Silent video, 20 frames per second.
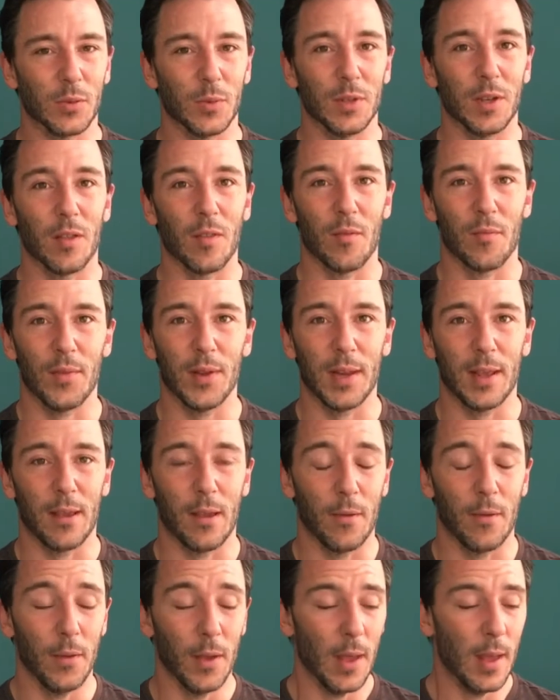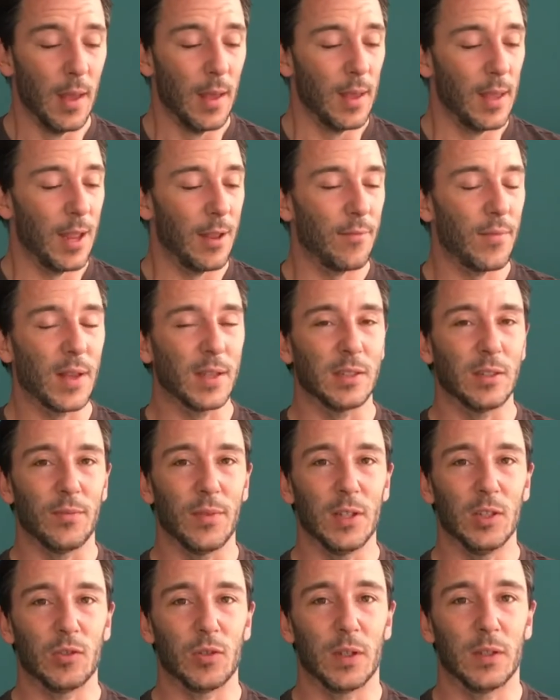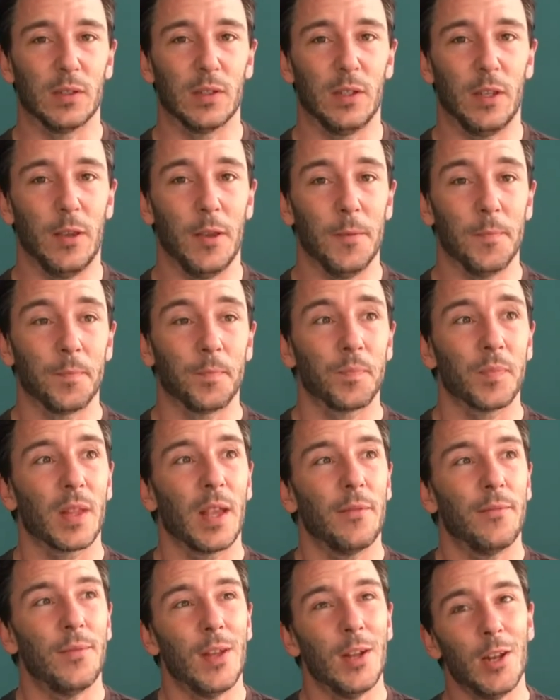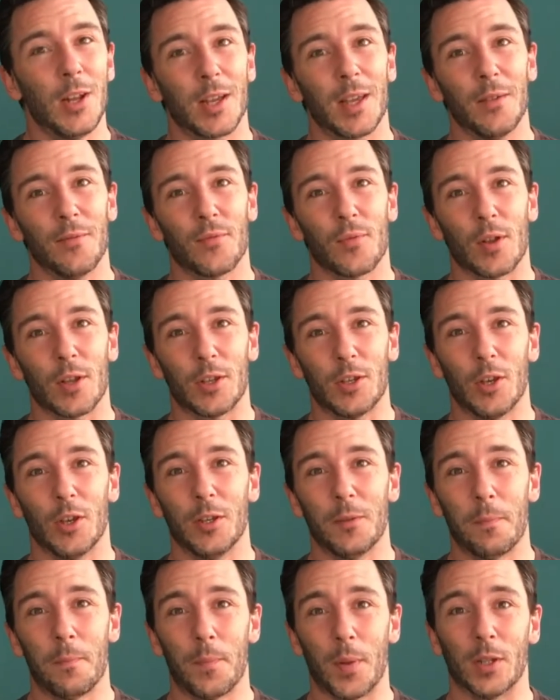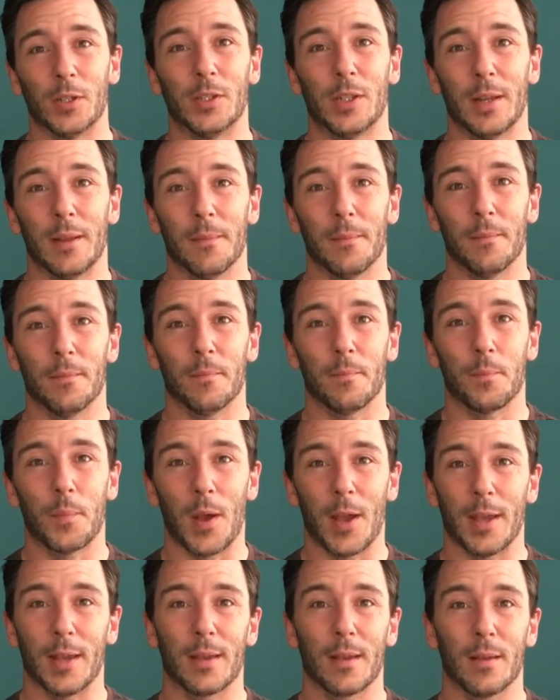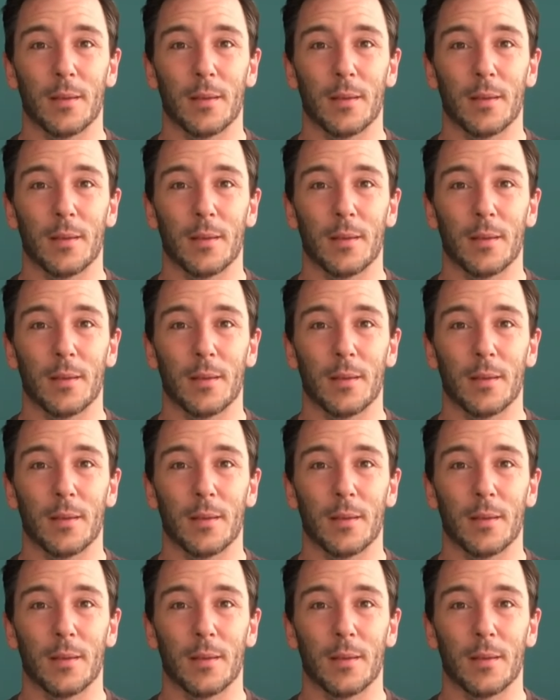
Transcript: another video if that's of interest to you. If you're looking for a good budget bike